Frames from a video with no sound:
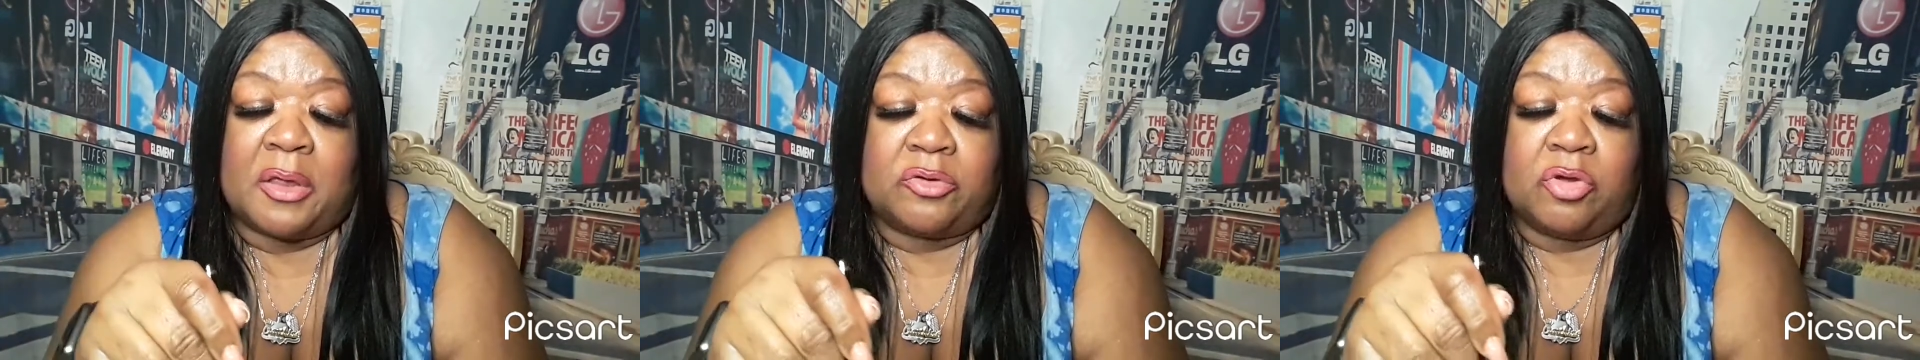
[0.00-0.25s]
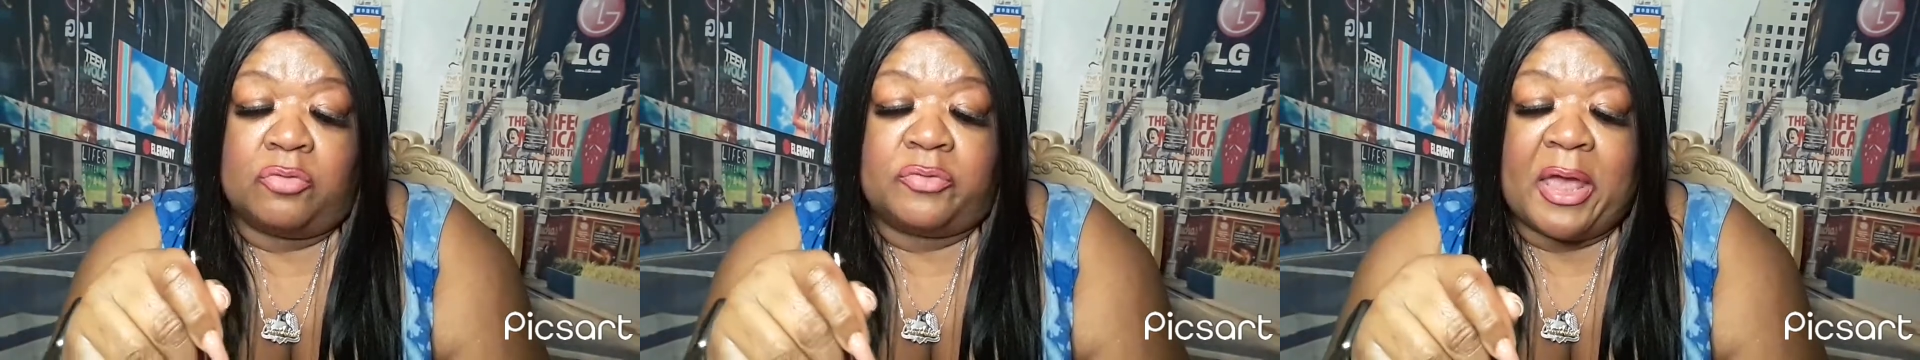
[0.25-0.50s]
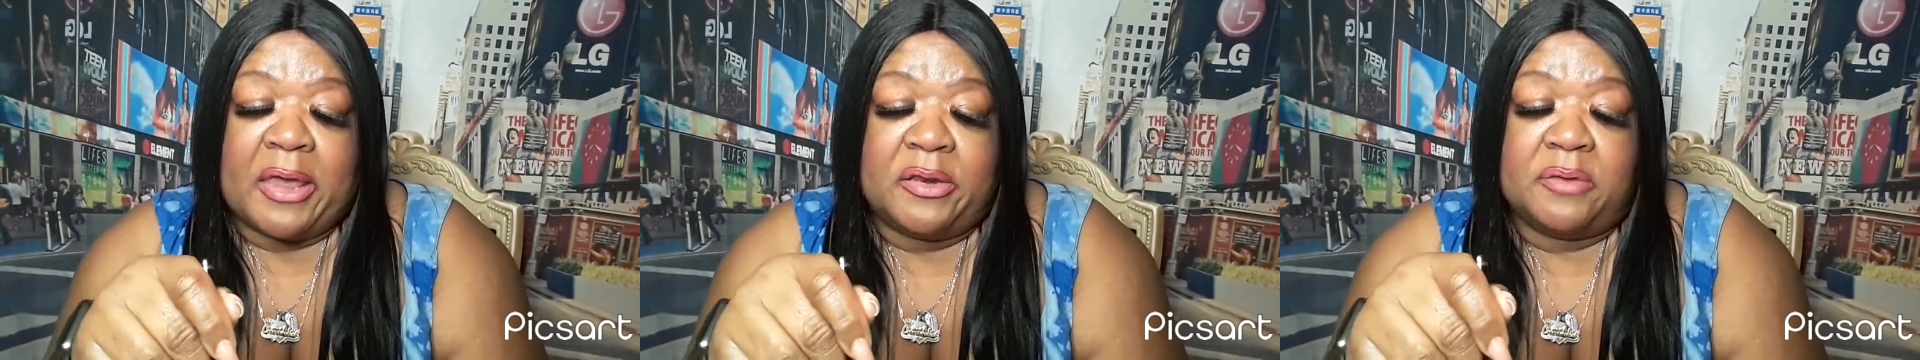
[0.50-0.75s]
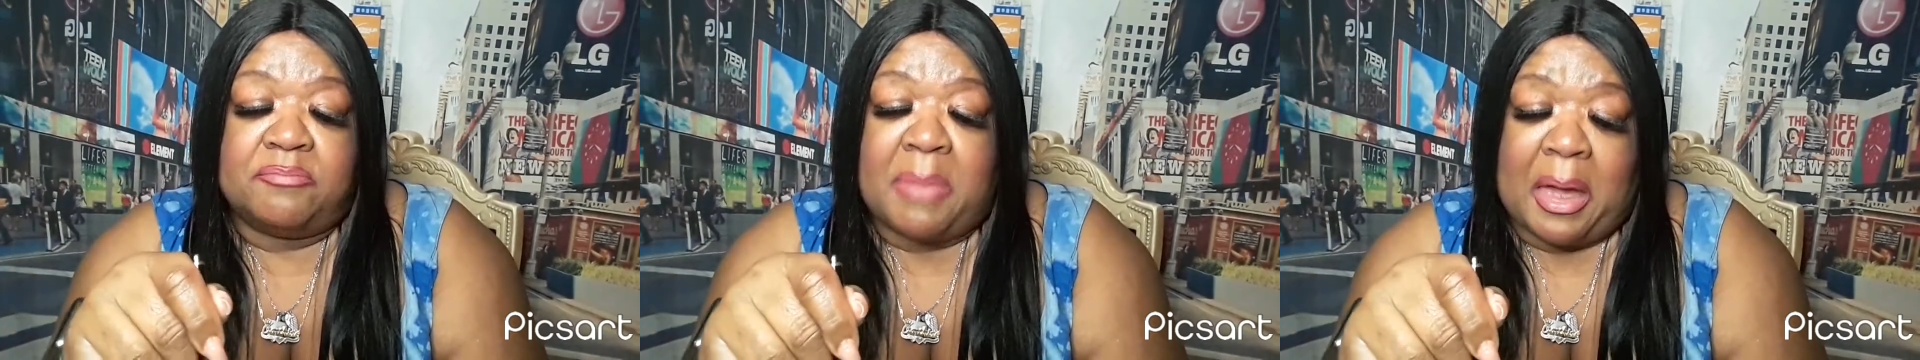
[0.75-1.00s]
your
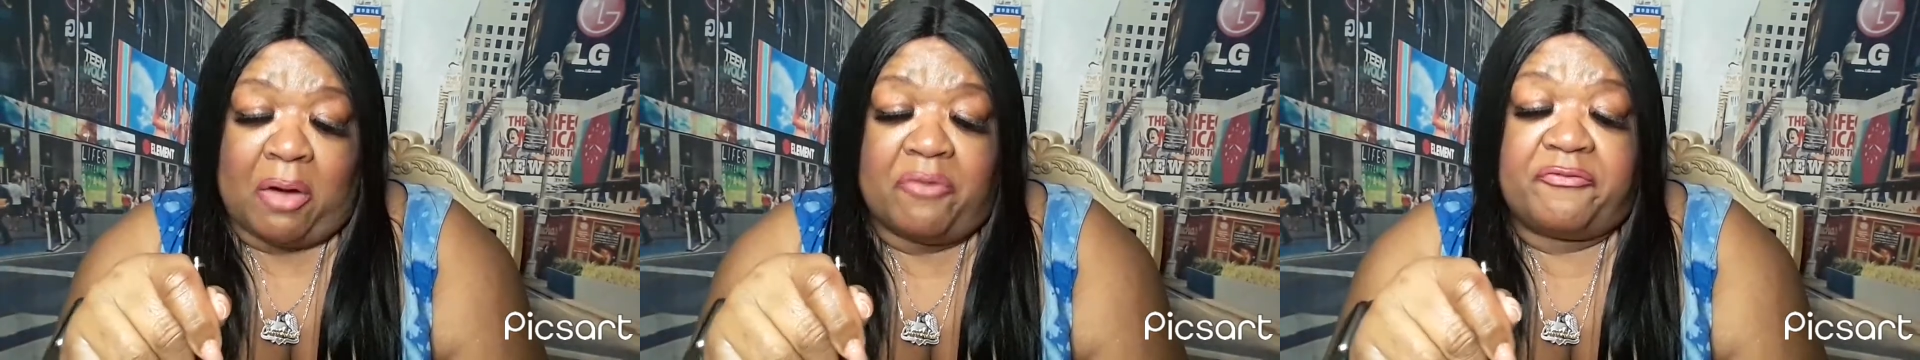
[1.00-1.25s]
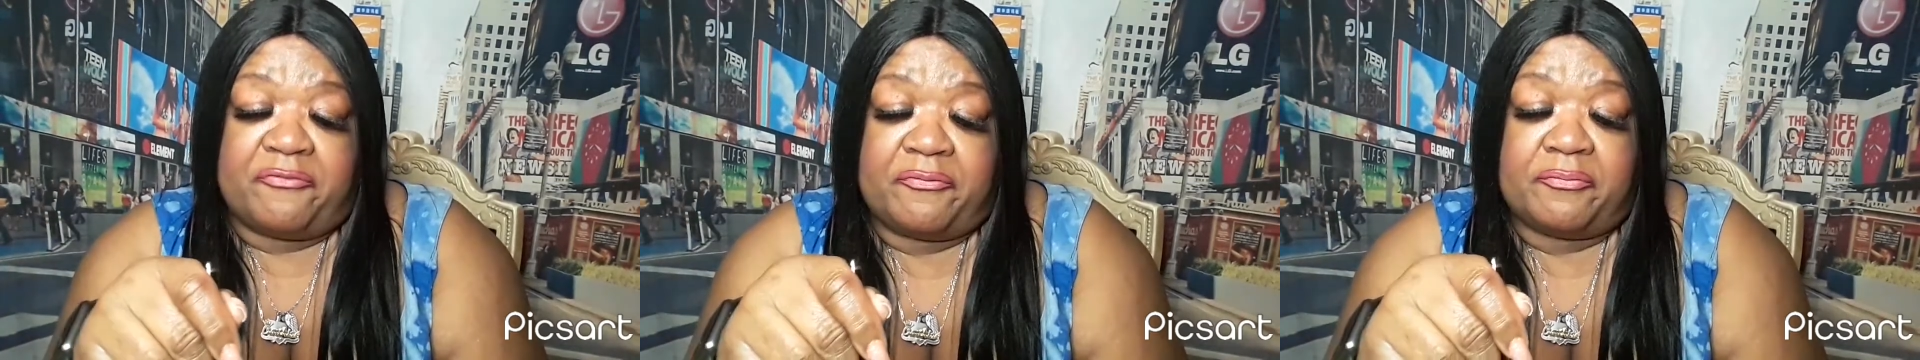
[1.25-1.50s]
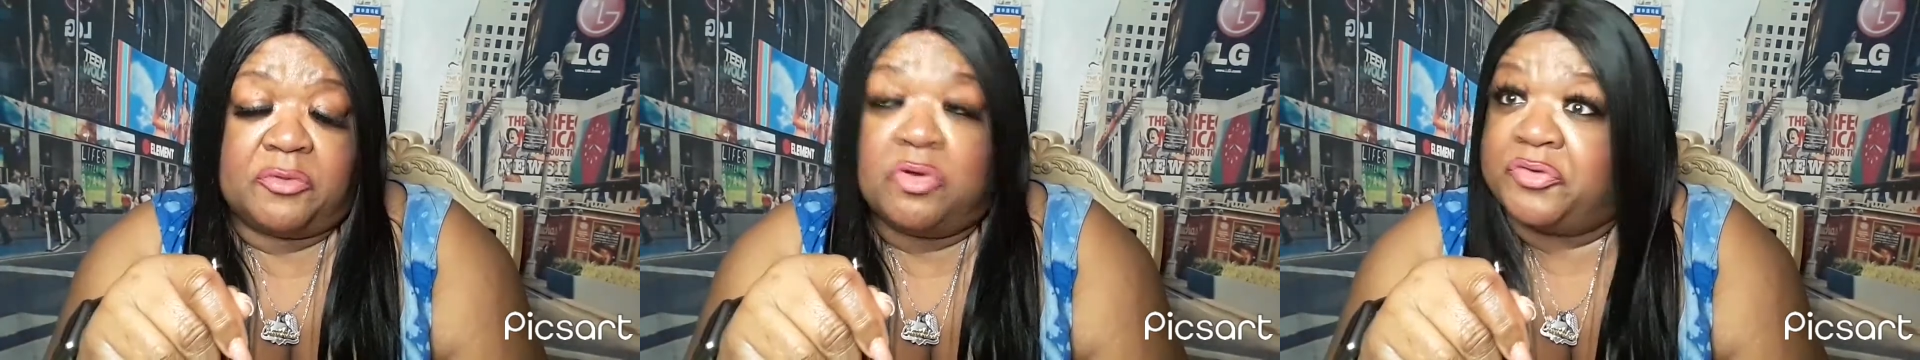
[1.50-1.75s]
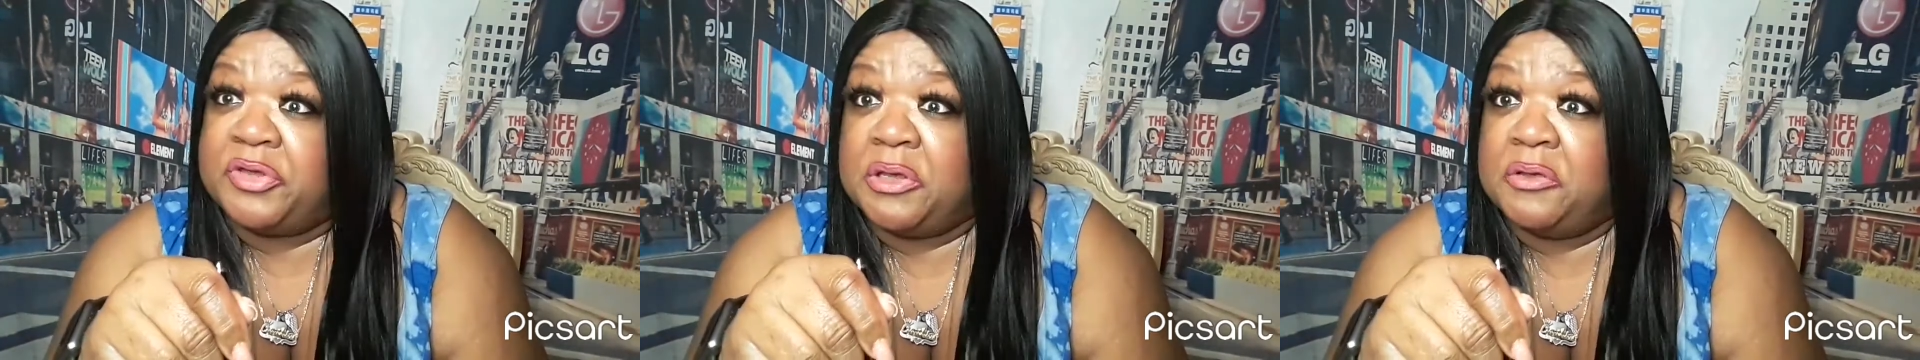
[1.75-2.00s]
gated mouth,
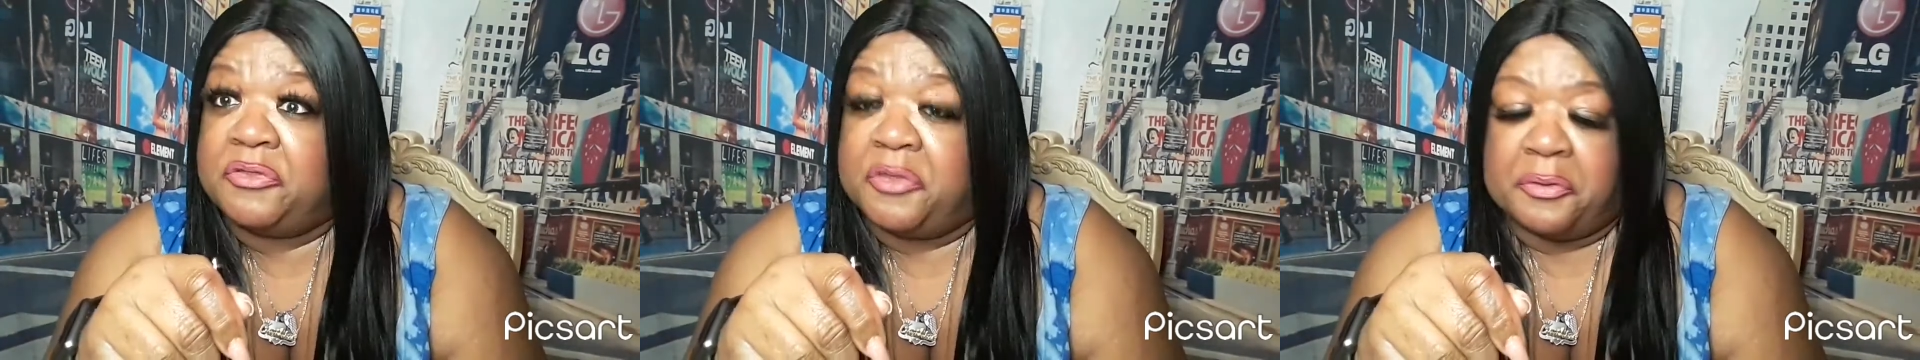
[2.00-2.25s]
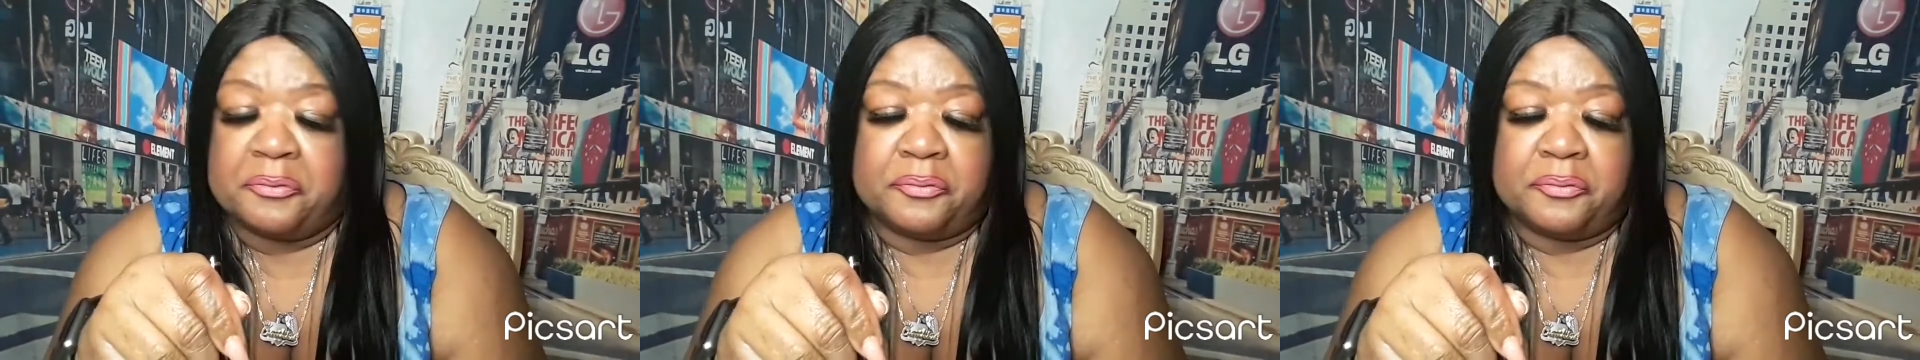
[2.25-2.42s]
your teeth